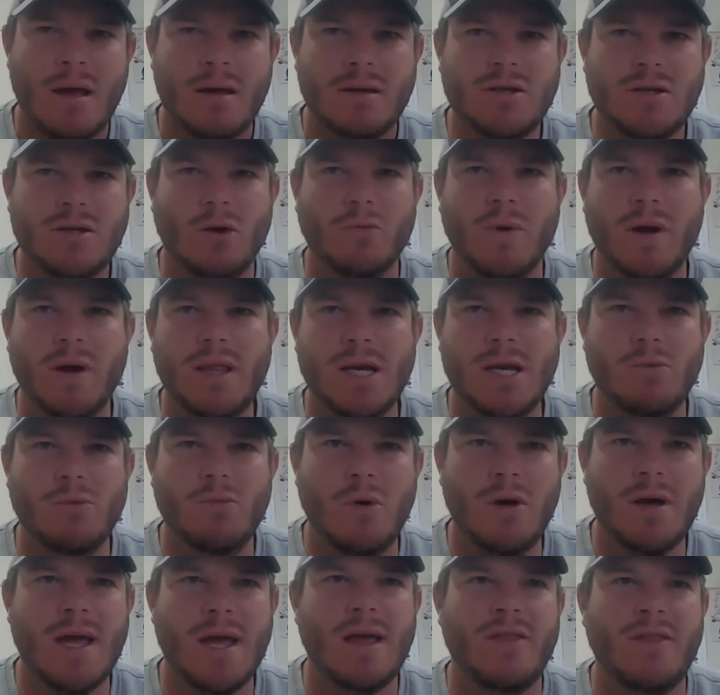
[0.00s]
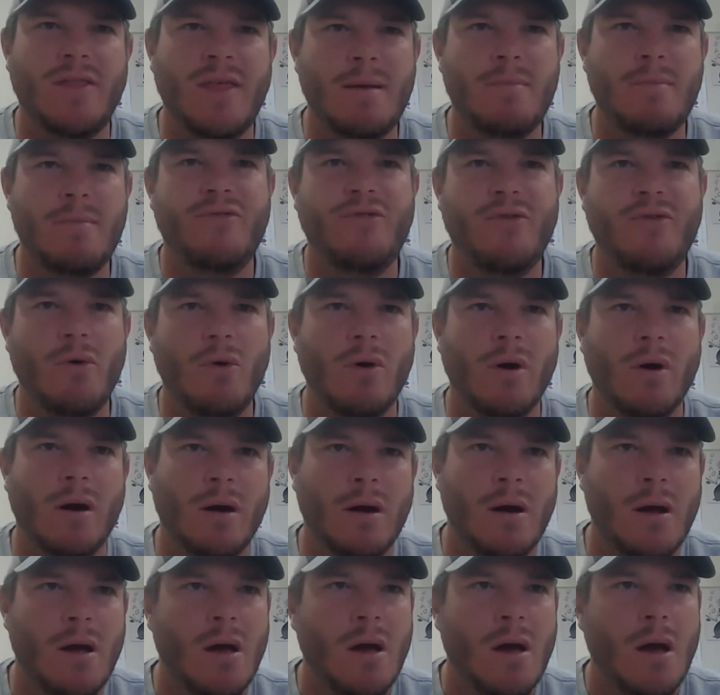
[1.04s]
So really, we'll get them
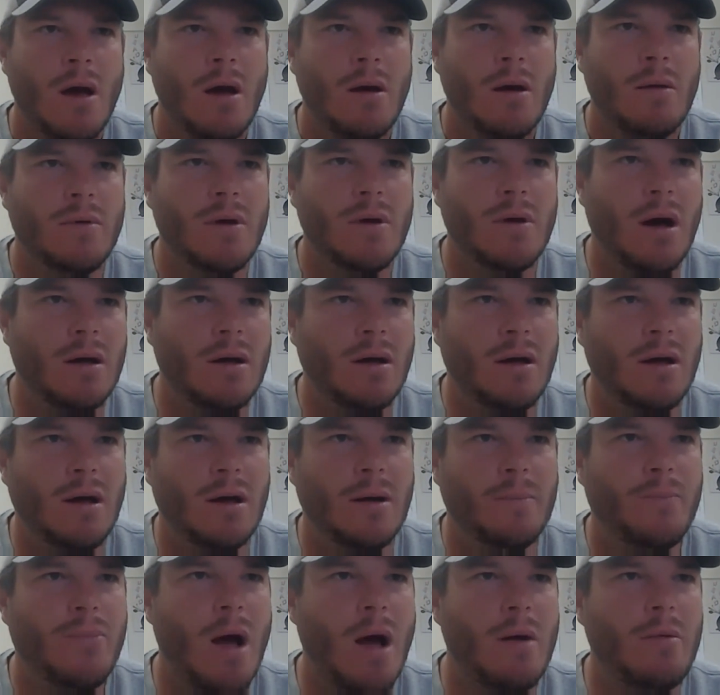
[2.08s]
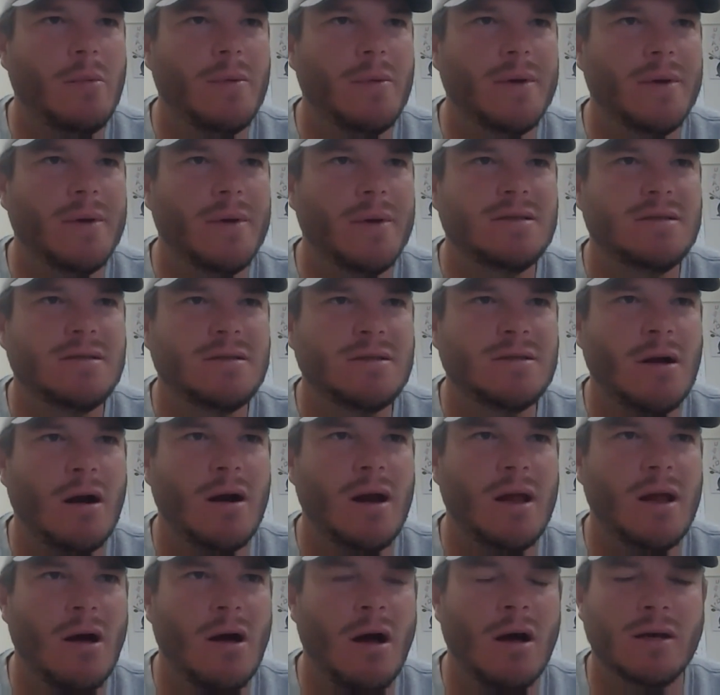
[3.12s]
for uh, probably
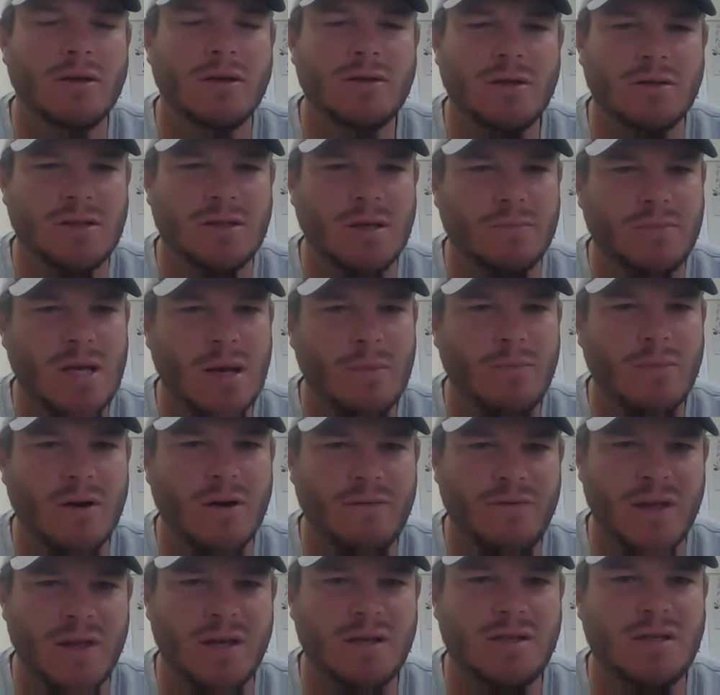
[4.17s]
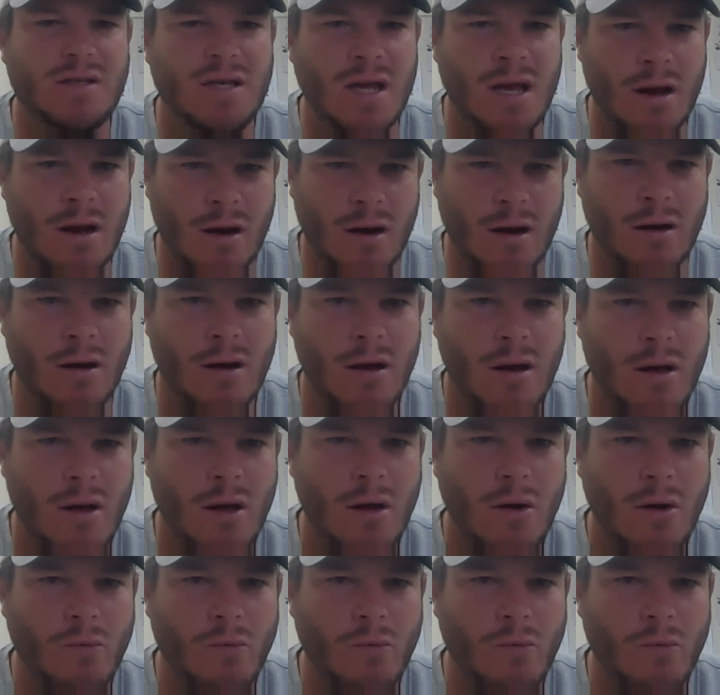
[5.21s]
starting August or September of this year.